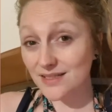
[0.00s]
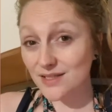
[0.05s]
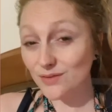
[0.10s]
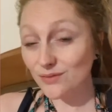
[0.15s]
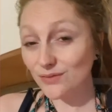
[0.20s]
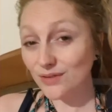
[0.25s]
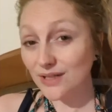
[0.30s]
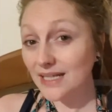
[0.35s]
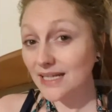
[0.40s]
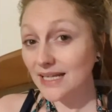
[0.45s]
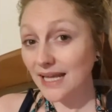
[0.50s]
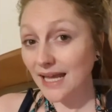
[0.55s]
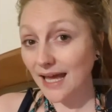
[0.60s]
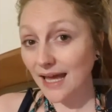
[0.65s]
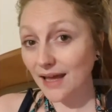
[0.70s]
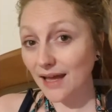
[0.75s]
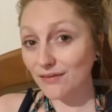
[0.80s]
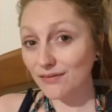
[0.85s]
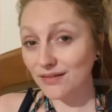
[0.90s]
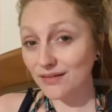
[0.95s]
really
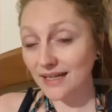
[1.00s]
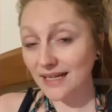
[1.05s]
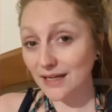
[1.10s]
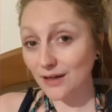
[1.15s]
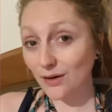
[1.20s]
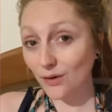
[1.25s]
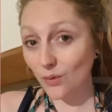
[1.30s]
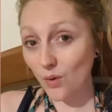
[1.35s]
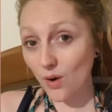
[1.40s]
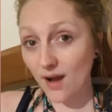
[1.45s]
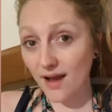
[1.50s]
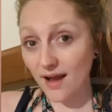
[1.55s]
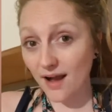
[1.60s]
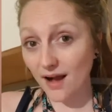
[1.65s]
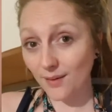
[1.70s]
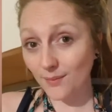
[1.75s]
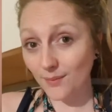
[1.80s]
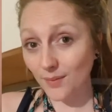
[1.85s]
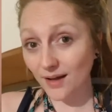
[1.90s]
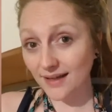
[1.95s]
carefully and quiet
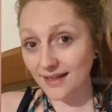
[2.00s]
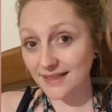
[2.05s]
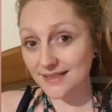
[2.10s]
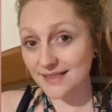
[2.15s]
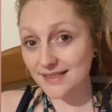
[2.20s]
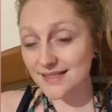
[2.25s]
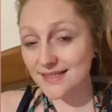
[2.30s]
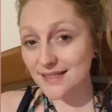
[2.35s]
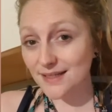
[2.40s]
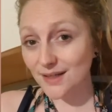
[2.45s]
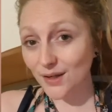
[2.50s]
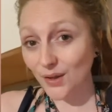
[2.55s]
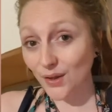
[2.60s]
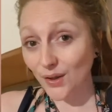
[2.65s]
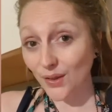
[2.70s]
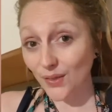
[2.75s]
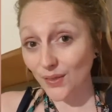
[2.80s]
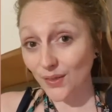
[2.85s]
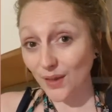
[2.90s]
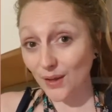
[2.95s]
our mind,
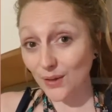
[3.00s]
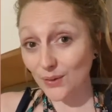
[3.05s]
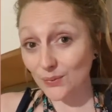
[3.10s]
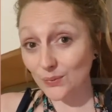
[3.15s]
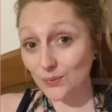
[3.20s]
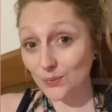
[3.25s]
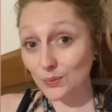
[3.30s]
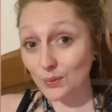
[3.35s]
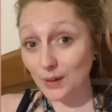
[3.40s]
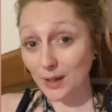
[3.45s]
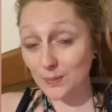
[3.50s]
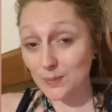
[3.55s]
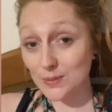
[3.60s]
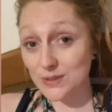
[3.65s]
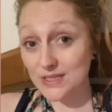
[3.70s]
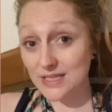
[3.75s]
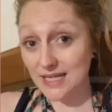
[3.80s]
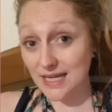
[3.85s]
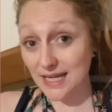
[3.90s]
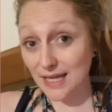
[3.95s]
then we're able
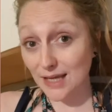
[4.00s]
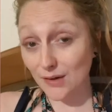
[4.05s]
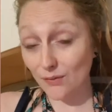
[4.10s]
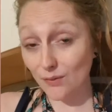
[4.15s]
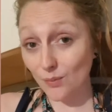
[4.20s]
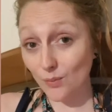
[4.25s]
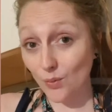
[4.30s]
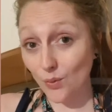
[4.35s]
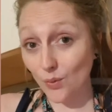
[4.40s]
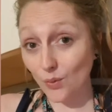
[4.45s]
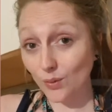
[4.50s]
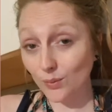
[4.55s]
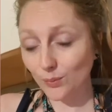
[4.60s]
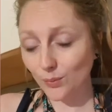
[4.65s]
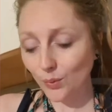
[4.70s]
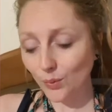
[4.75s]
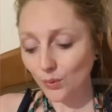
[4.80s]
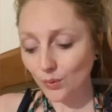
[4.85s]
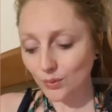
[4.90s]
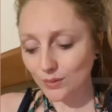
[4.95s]
to hear her more and
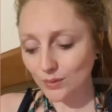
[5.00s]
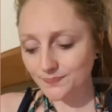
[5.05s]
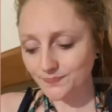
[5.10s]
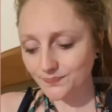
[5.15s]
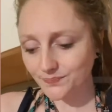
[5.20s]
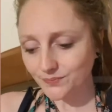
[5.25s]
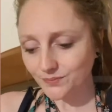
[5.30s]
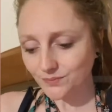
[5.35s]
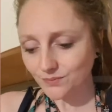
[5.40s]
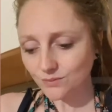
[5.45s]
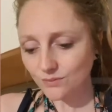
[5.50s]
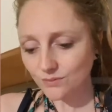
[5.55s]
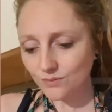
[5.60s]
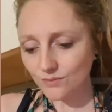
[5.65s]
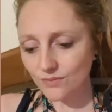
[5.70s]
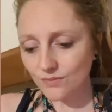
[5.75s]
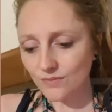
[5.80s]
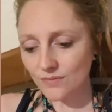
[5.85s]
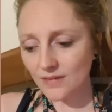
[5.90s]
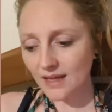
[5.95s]
more.
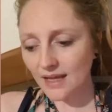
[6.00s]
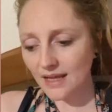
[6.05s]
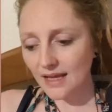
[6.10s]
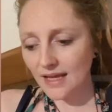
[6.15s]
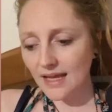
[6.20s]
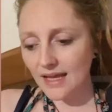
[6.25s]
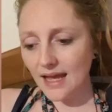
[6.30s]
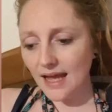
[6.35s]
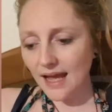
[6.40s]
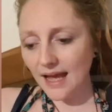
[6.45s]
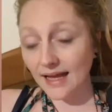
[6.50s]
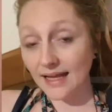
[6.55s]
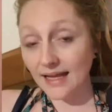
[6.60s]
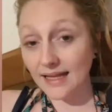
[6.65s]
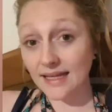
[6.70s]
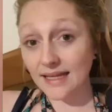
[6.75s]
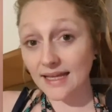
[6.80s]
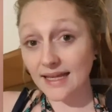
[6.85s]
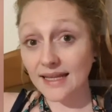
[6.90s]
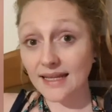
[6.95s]
And
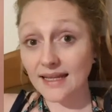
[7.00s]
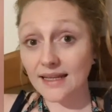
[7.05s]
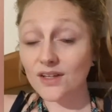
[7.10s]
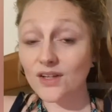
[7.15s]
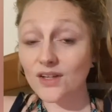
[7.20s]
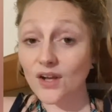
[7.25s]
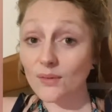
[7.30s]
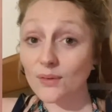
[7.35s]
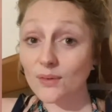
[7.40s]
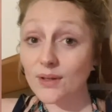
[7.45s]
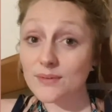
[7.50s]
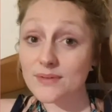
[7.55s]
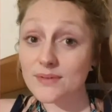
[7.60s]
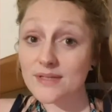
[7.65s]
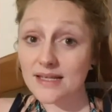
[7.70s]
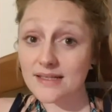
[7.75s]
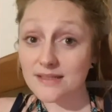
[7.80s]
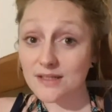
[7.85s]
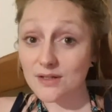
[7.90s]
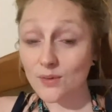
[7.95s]
he, you know, he was
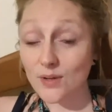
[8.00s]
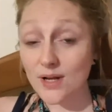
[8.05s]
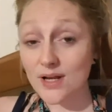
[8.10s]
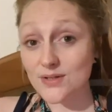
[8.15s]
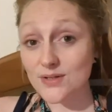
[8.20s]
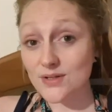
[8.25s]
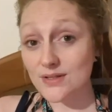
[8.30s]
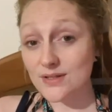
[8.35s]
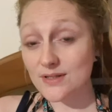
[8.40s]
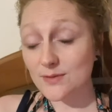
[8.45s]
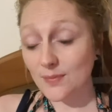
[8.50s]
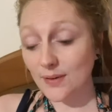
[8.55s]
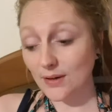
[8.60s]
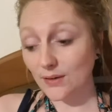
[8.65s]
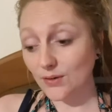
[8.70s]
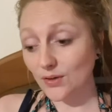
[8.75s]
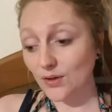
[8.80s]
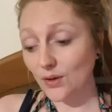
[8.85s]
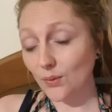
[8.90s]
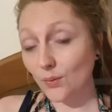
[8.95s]
asking questions about,
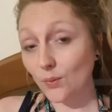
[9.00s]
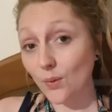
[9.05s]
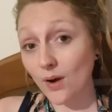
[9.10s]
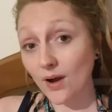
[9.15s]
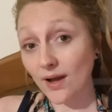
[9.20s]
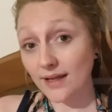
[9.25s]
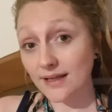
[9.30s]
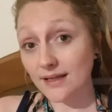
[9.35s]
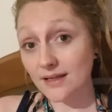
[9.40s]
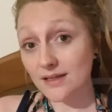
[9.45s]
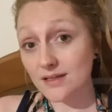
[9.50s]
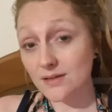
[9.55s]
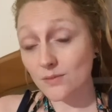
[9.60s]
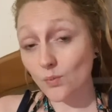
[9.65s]
you know, why